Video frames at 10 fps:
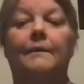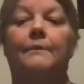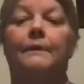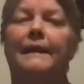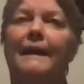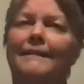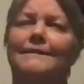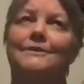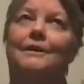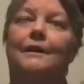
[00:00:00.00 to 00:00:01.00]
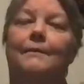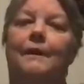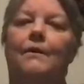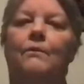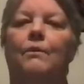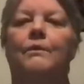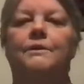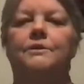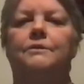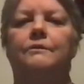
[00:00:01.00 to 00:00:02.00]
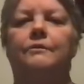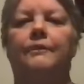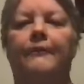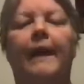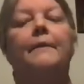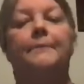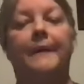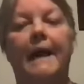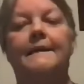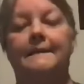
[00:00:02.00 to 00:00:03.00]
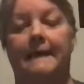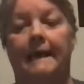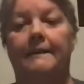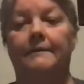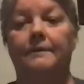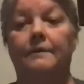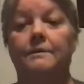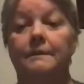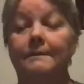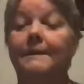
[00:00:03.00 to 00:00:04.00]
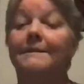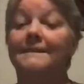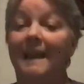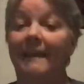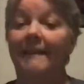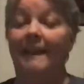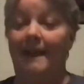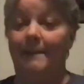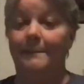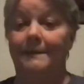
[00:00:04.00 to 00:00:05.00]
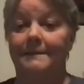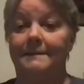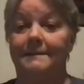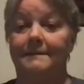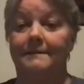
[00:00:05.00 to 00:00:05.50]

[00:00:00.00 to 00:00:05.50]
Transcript: But now let's talk about what we do if we've had a bad day or something sad that happens.